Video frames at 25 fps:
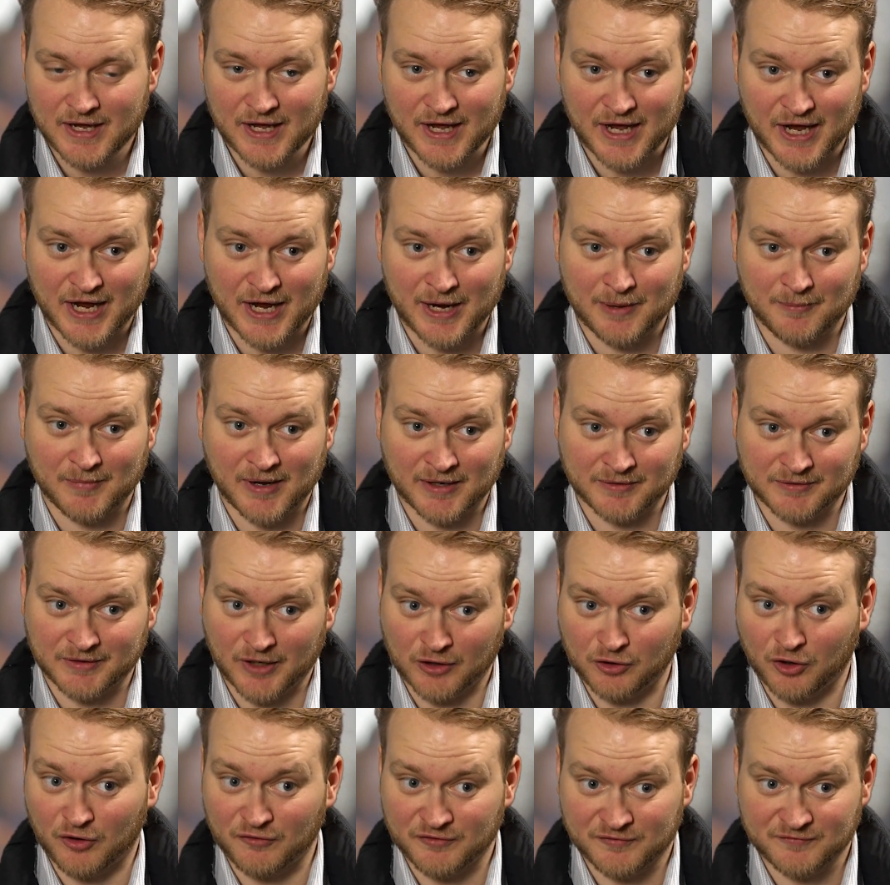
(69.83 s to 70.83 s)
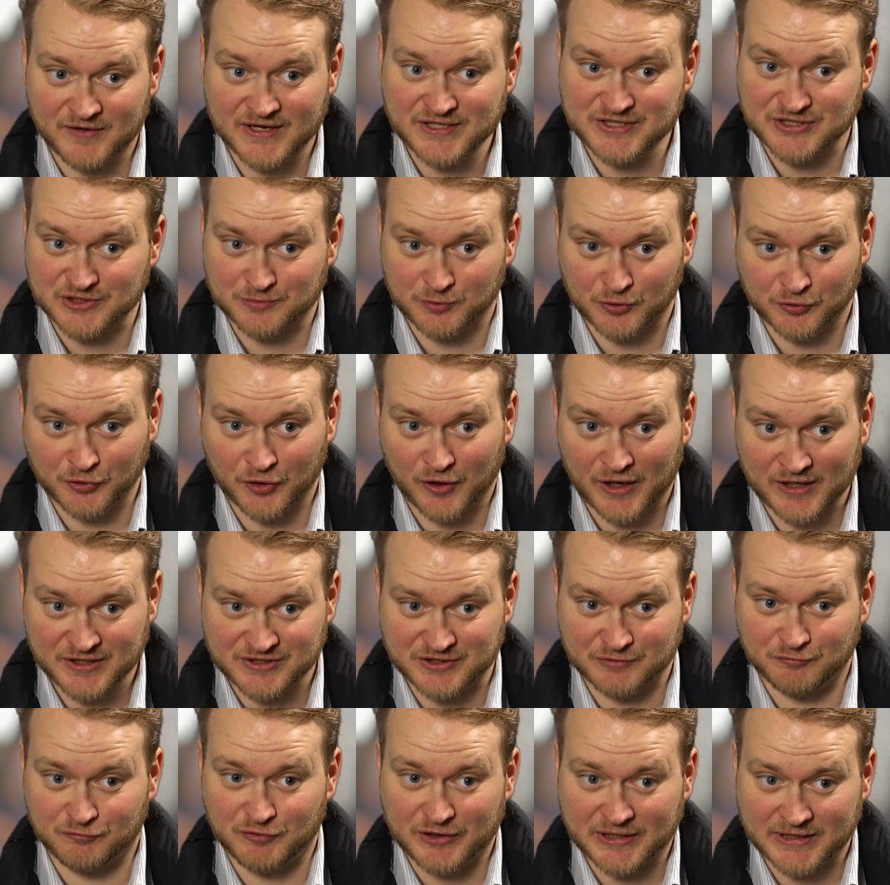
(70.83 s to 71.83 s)
and a lot of investors will not
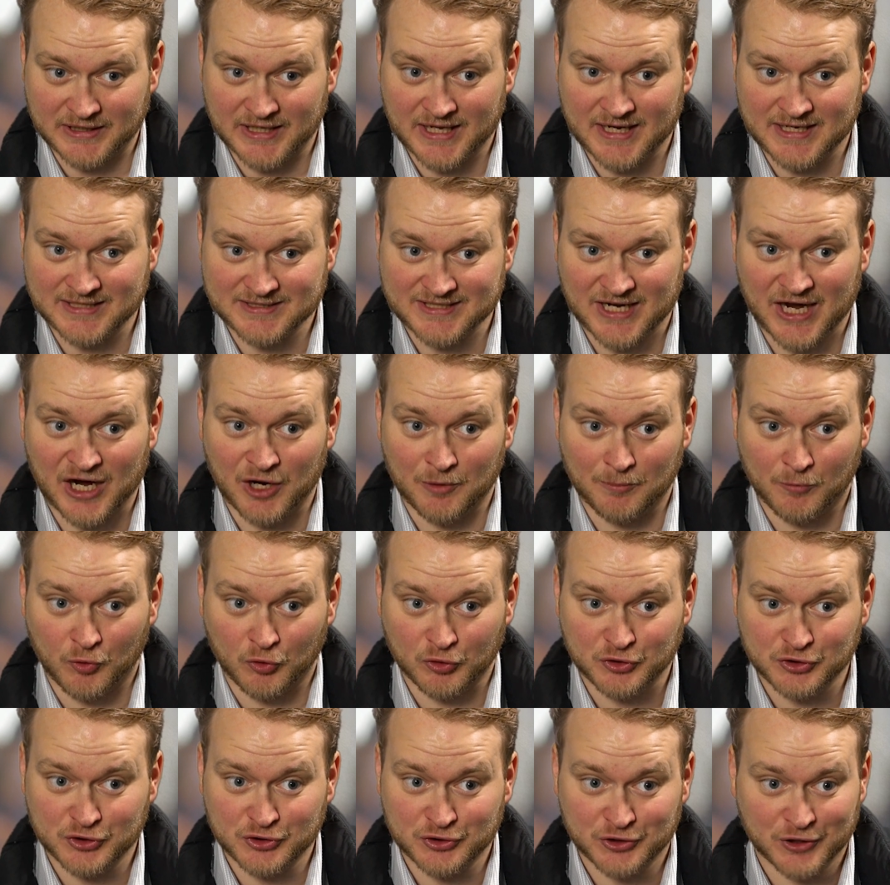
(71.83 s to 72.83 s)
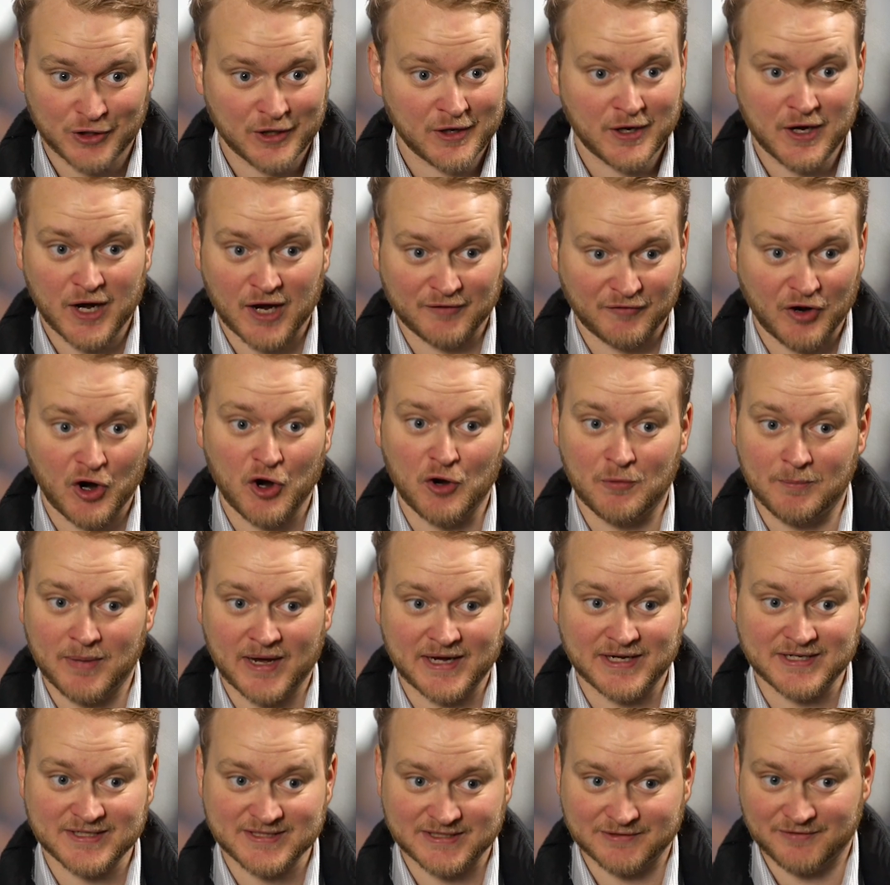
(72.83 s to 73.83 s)
actually realise how much of a home
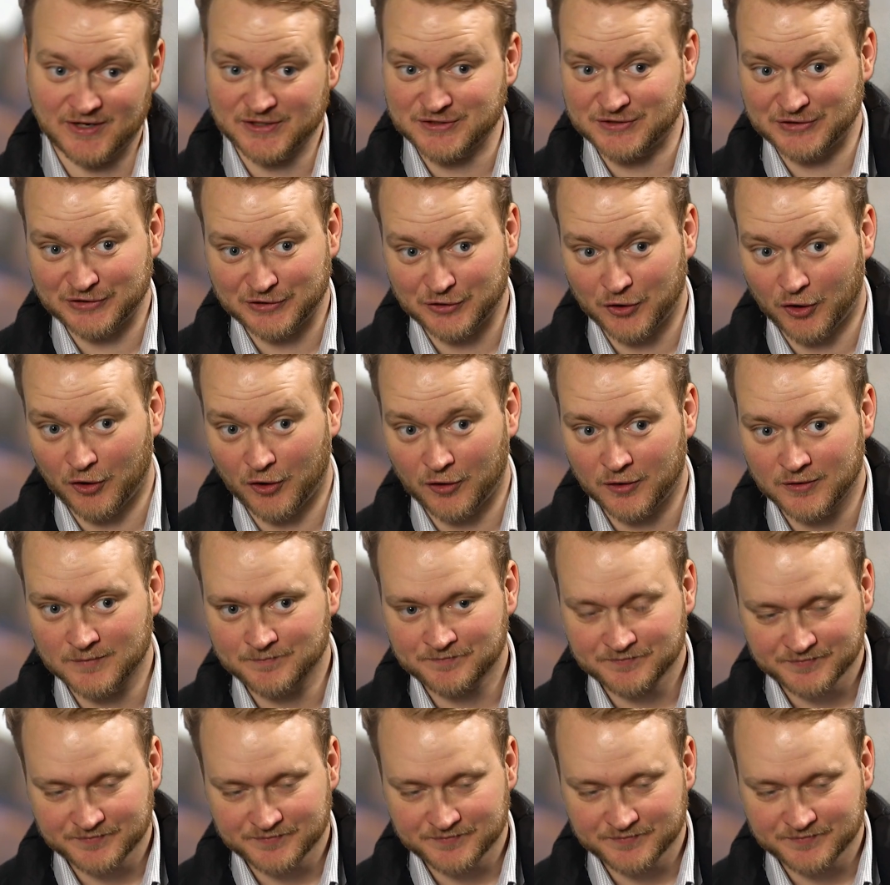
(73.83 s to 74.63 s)
bias they've actually got.